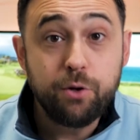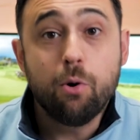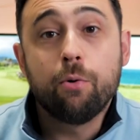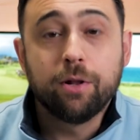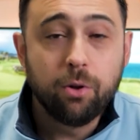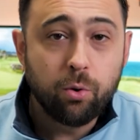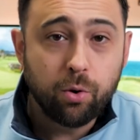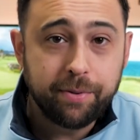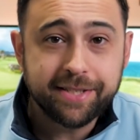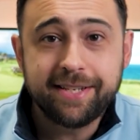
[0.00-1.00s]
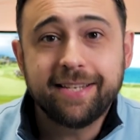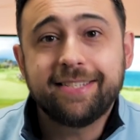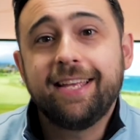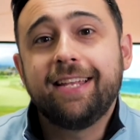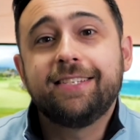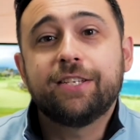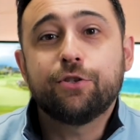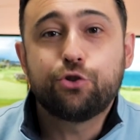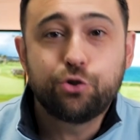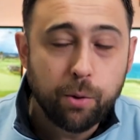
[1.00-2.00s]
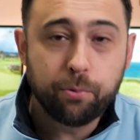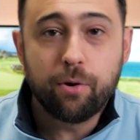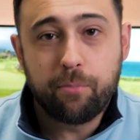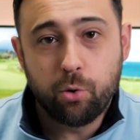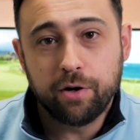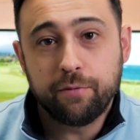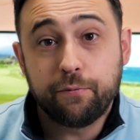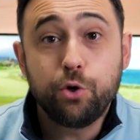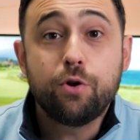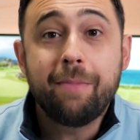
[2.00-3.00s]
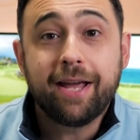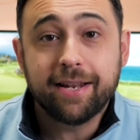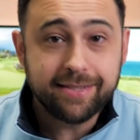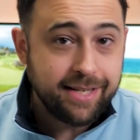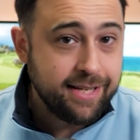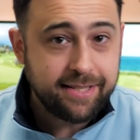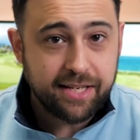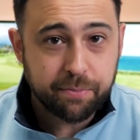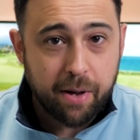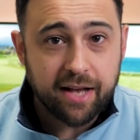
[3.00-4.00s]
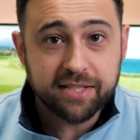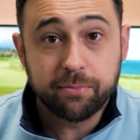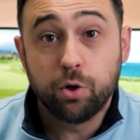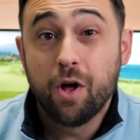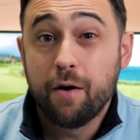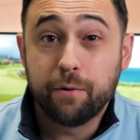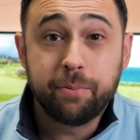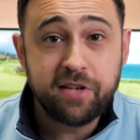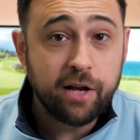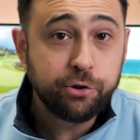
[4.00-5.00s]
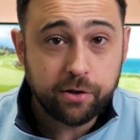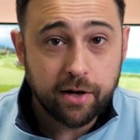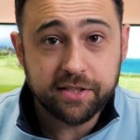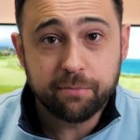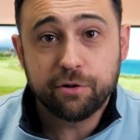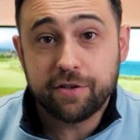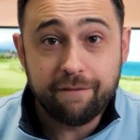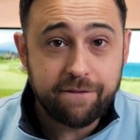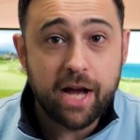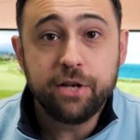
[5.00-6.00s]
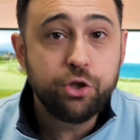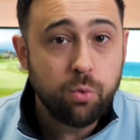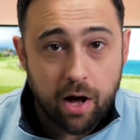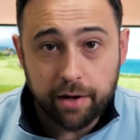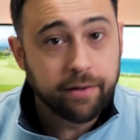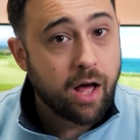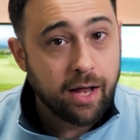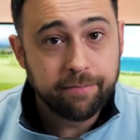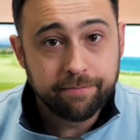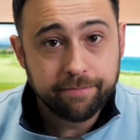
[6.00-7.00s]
you own a local business, it is super important for you to make it as easy as possible for potential customers to find you online.